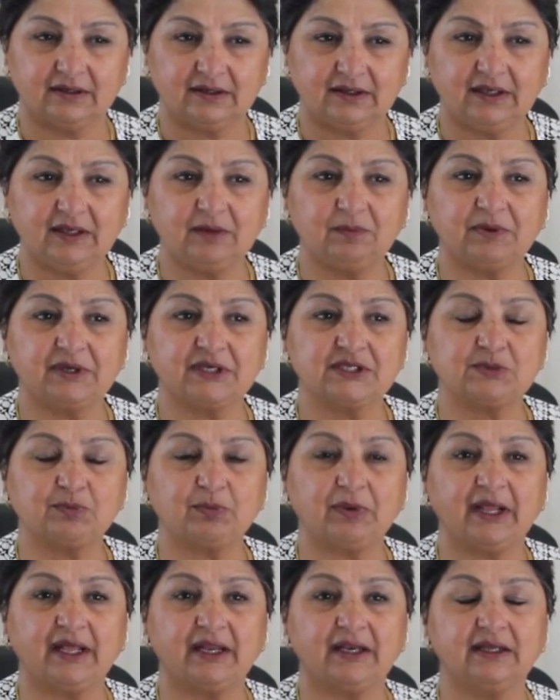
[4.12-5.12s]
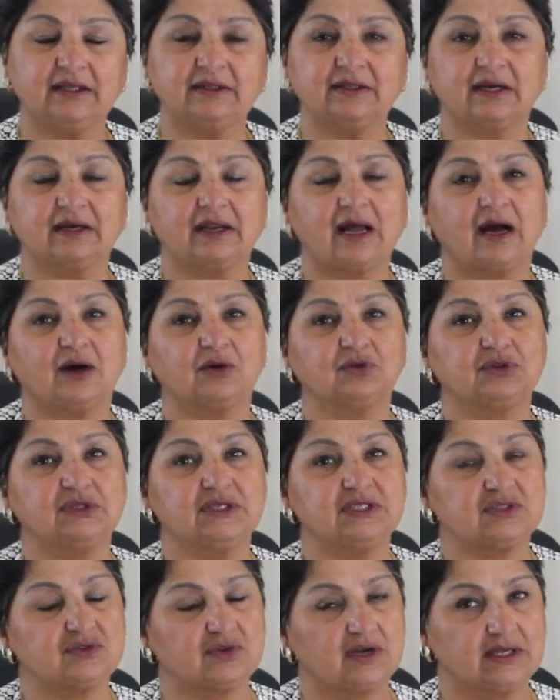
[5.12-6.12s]
keep explaining that how
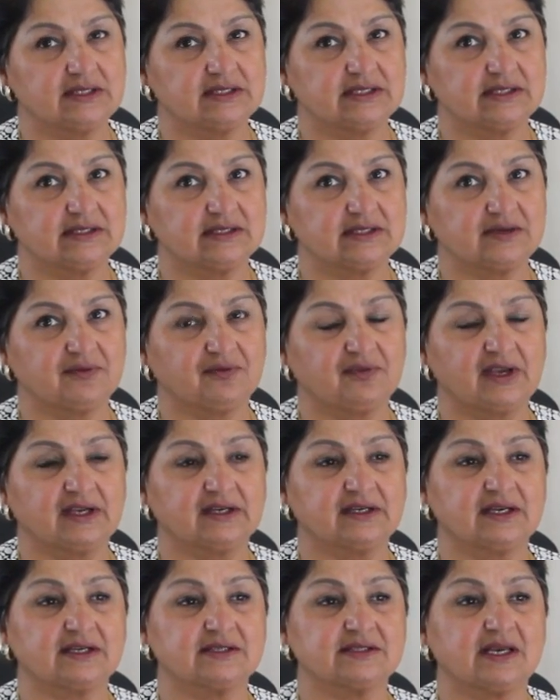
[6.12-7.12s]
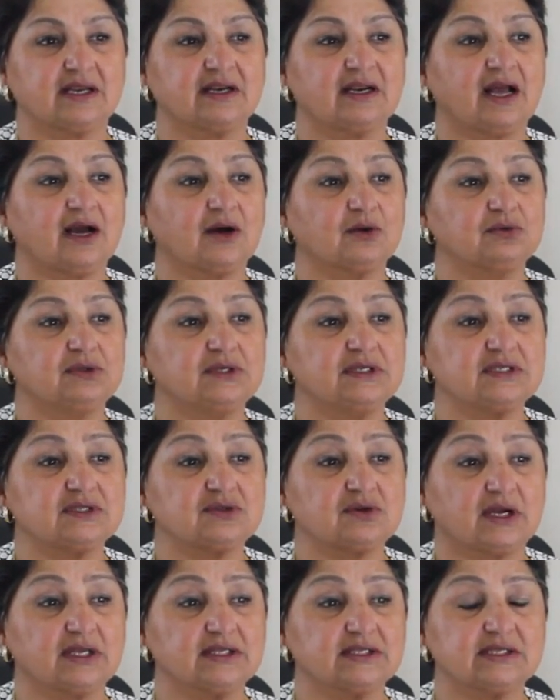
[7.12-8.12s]
these transits affect us and how these
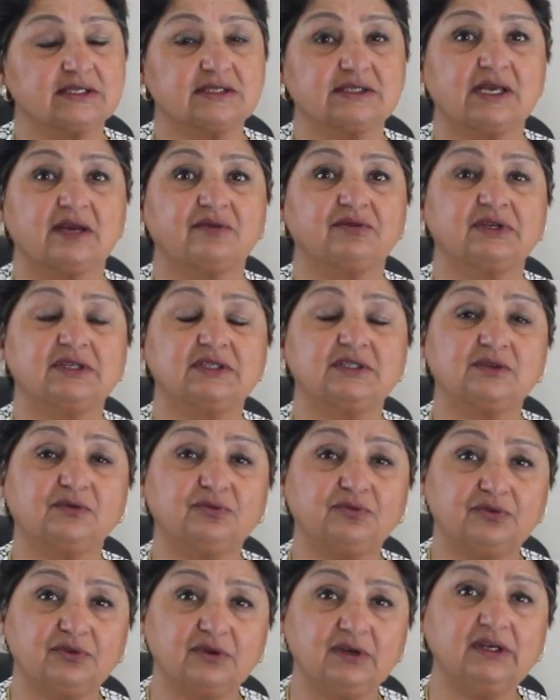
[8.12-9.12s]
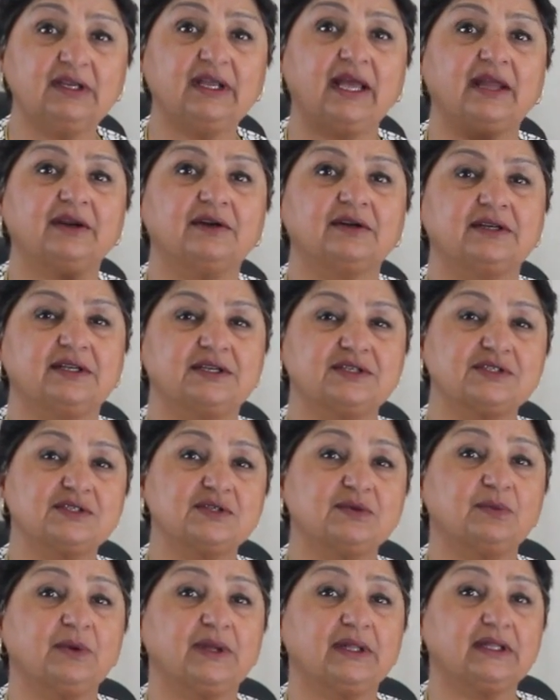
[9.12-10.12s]
transits have a different
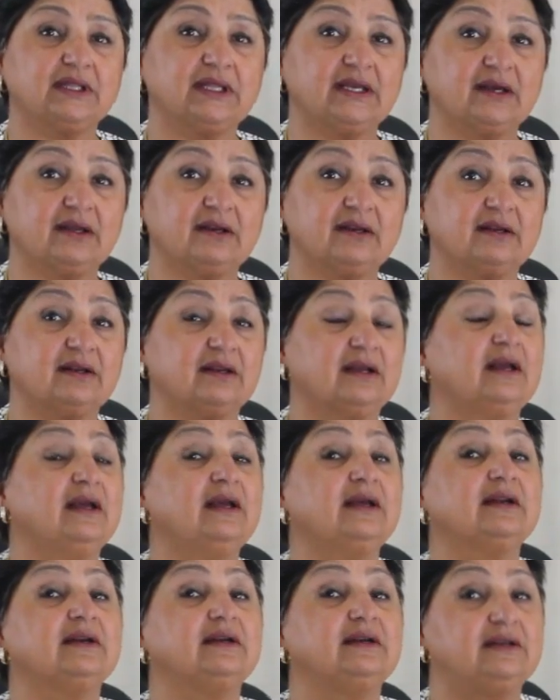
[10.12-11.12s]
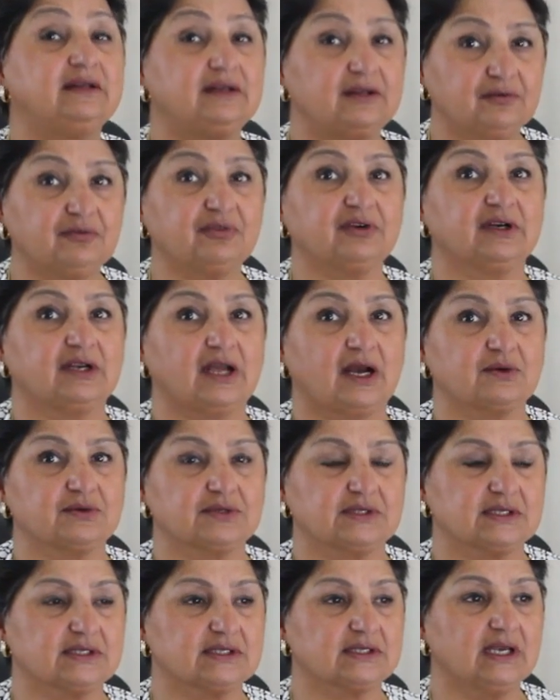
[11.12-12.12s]
connotation when they are in different
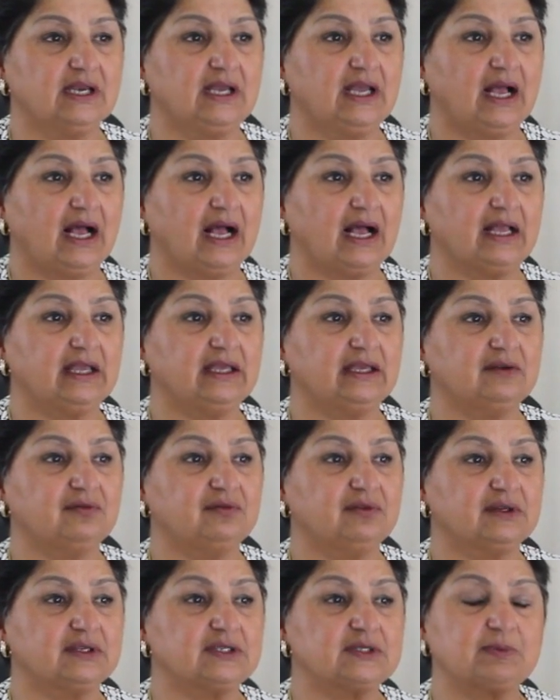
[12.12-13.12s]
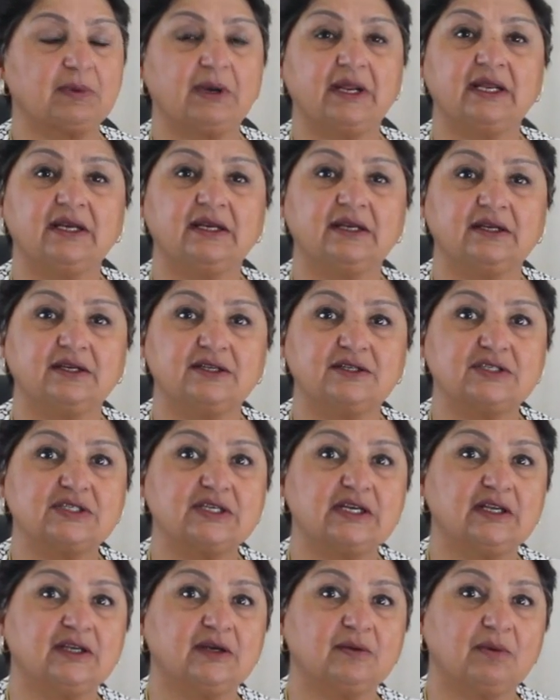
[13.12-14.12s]
houses, I have explained
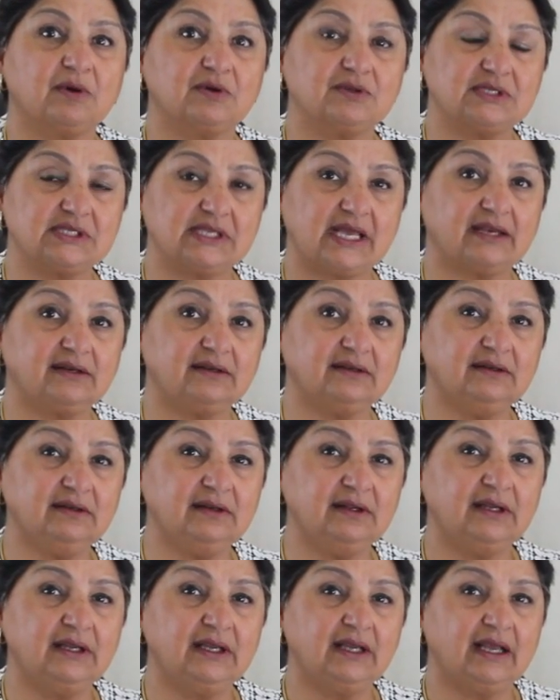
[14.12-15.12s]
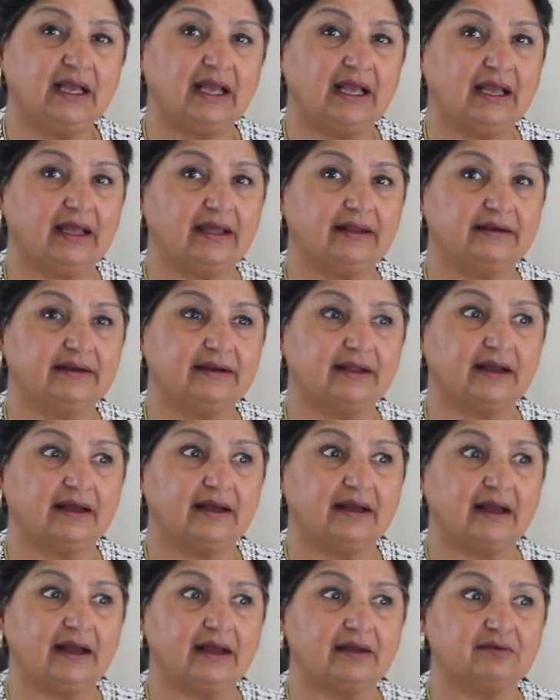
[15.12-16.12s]
initially about Saturn, and
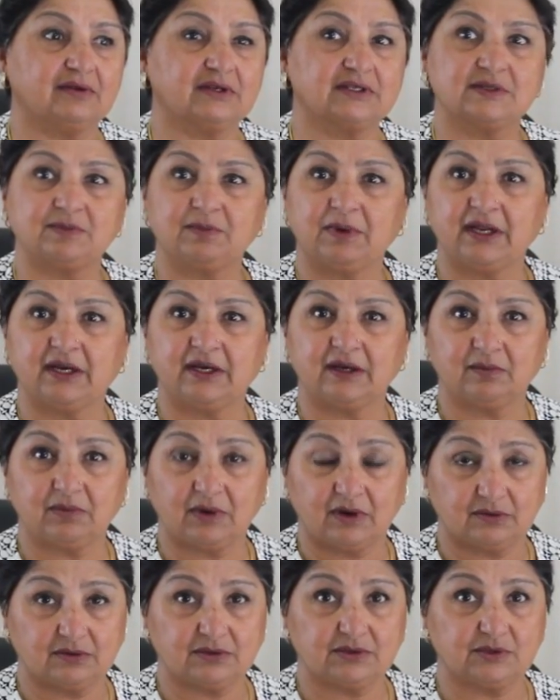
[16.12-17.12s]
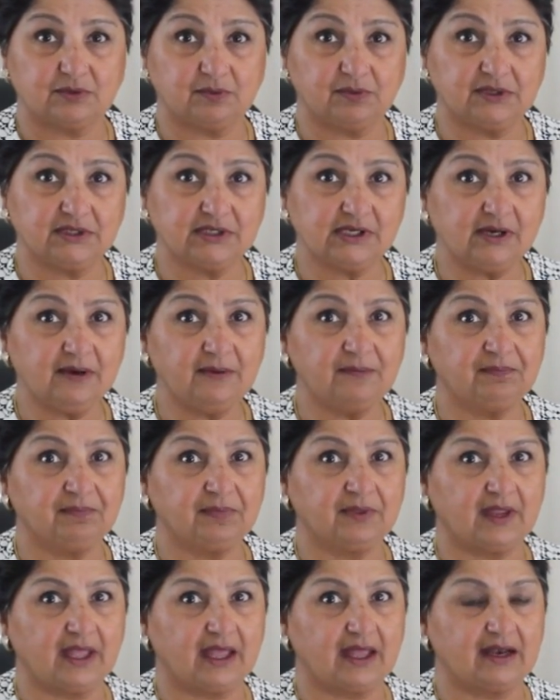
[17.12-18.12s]
I've explained about Jupiter,
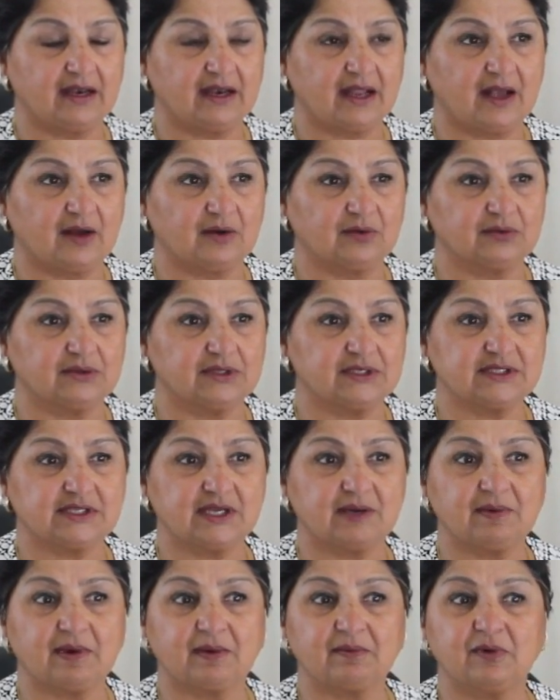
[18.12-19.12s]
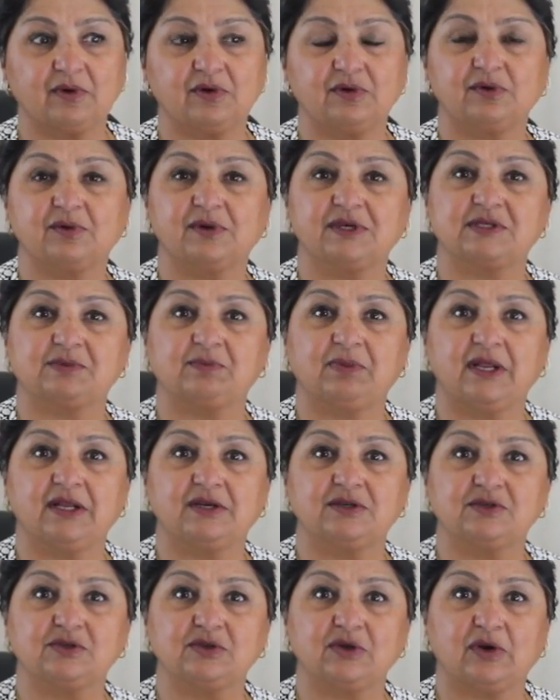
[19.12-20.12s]
and now this time I'm going to
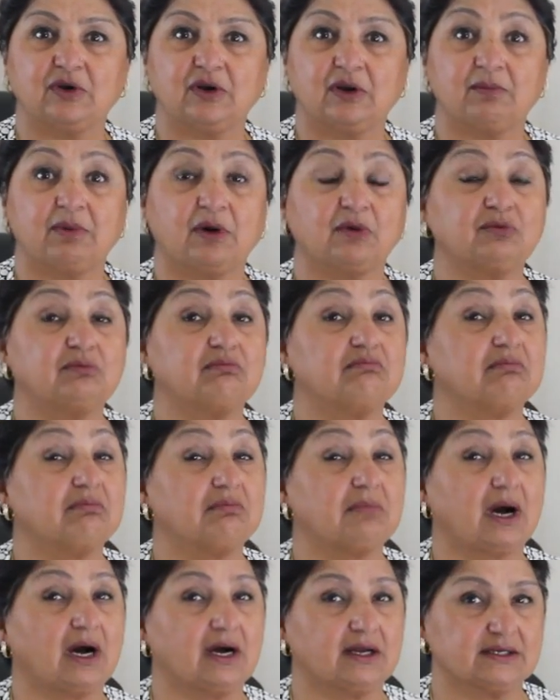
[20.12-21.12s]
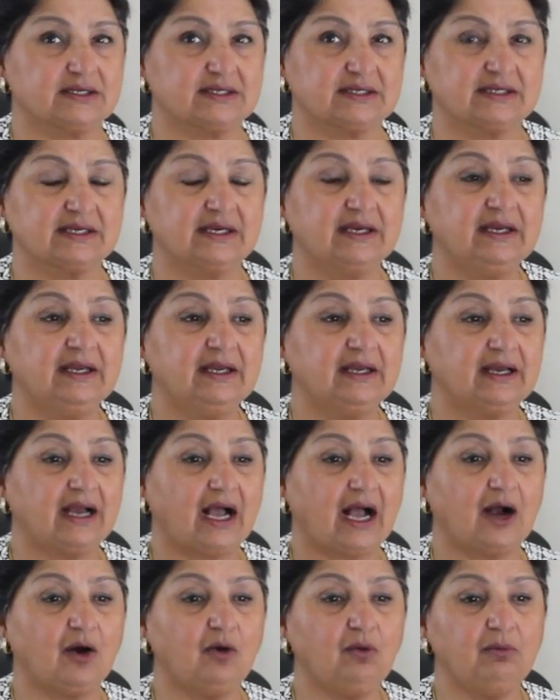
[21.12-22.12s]
explain to you all about Mars.
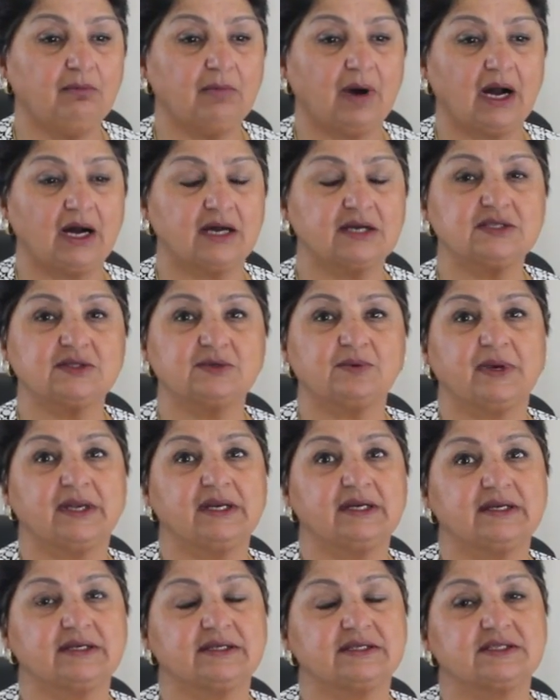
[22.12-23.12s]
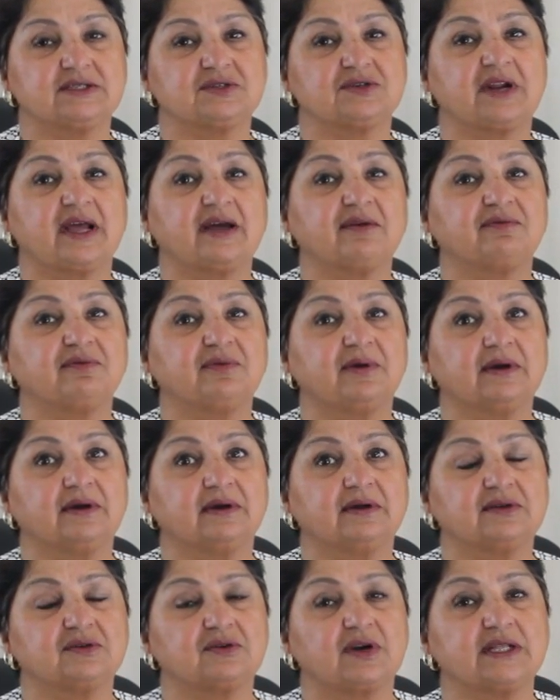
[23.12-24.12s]
How Mars, when it is
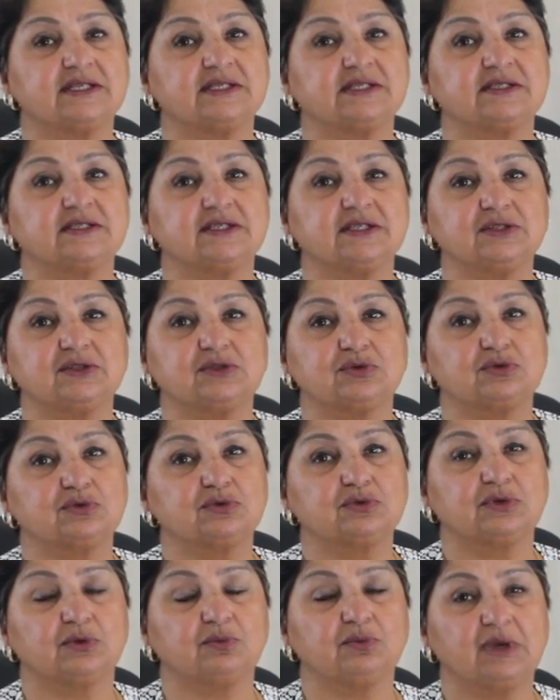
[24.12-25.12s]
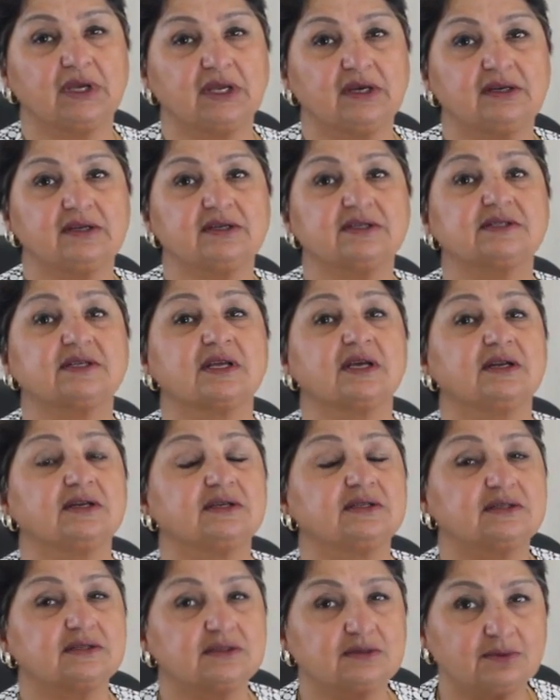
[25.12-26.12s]
transiting through the various
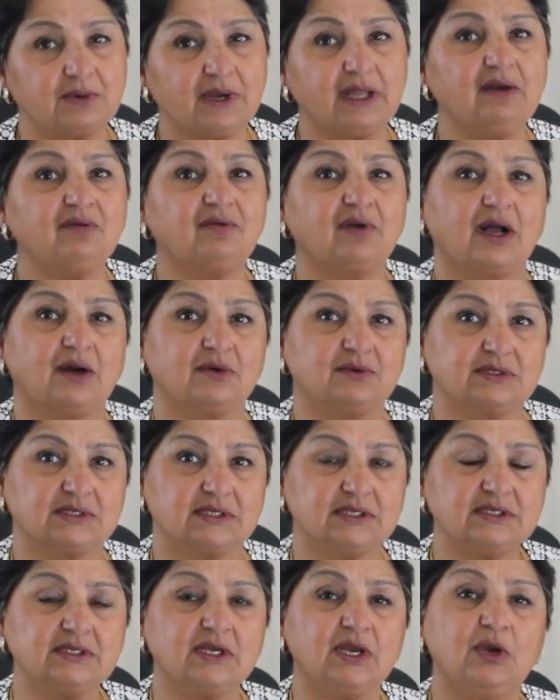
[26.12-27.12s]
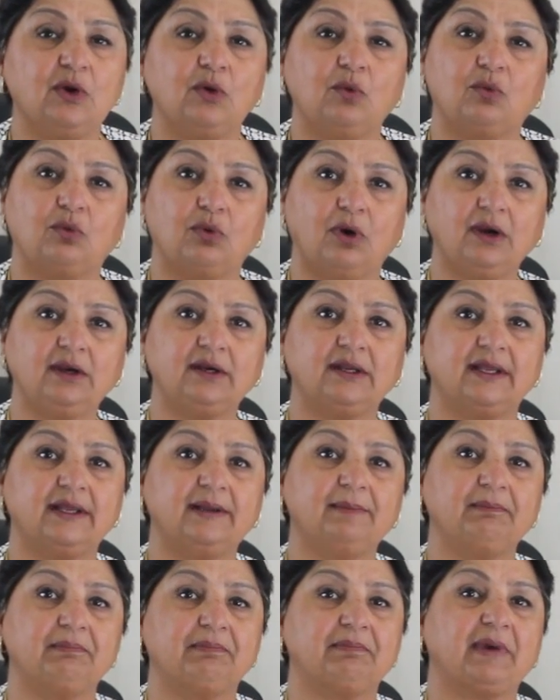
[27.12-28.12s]
12 houses, what
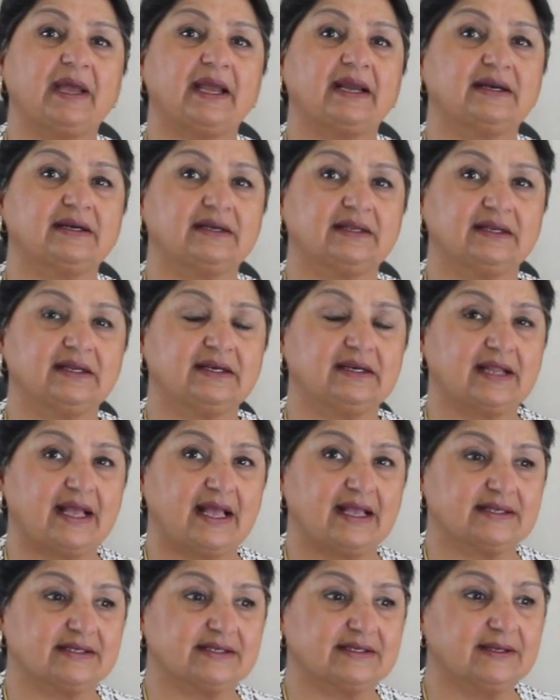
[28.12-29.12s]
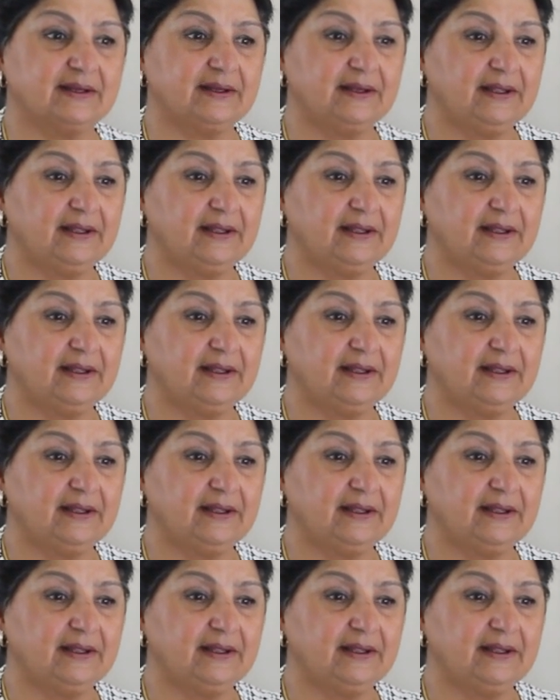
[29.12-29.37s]
impact it has.